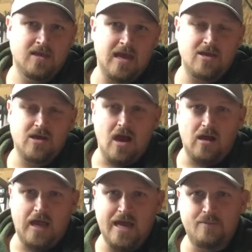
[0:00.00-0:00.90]
Yeah, you
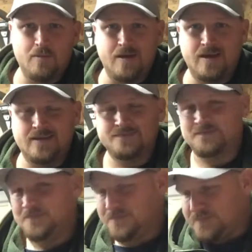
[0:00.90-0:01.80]
got labor, but
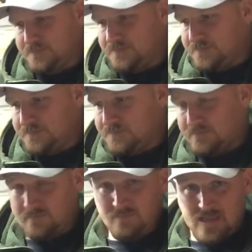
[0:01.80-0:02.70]

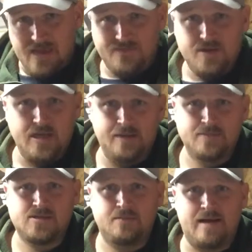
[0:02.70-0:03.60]
if you come
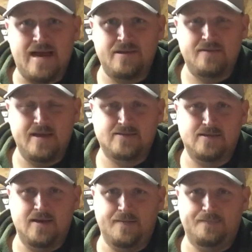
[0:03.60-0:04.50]
to somebody that's
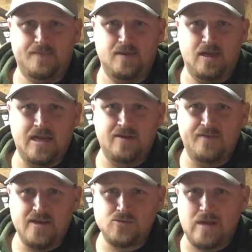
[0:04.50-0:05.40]
an
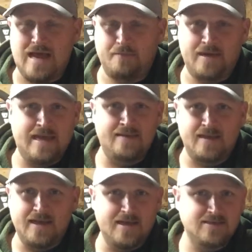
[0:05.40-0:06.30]
individual like me
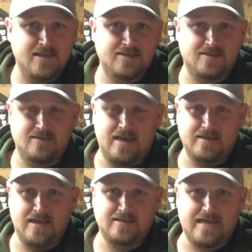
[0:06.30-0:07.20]
that does this
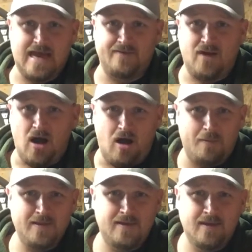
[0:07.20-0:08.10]
as kind of a
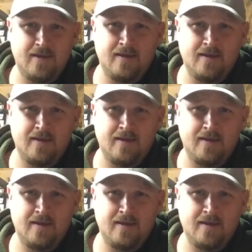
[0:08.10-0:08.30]
hobby,